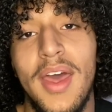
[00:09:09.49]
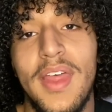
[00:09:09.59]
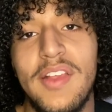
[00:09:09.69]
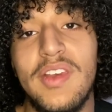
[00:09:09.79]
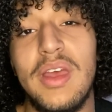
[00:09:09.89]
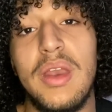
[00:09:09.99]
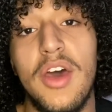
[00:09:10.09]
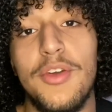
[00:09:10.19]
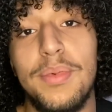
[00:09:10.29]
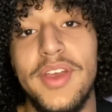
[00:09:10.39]
That's
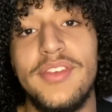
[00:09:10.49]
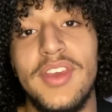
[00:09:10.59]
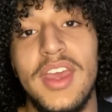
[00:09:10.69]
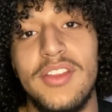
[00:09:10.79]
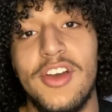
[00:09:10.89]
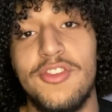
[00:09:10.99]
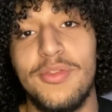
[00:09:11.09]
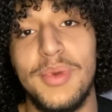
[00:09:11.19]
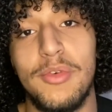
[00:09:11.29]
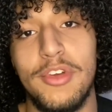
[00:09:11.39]
another place to get in touch
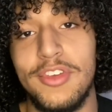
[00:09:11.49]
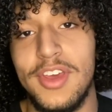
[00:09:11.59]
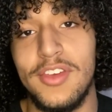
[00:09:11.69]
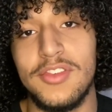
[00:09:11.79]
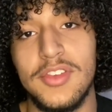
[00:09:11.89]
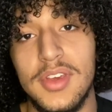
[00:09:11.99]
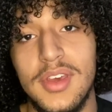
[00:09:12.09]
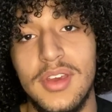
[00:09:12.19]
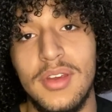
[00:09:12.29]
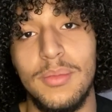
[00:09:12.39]
with me really
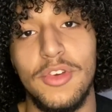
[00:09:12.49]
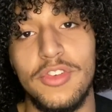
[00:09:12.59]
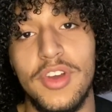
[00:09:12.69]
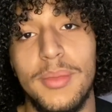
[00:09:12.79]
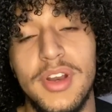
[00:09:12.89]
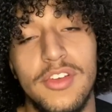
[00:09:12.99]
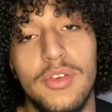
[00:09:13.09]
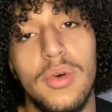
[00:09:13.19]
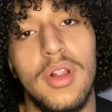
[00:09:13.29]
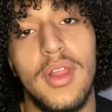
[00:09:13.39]
easily. I'm usually on my
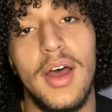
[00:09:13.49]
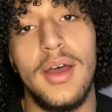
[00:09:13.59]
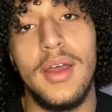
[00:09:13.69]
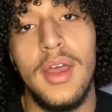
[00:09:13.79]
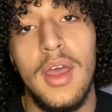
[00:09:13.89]
Discord a lot.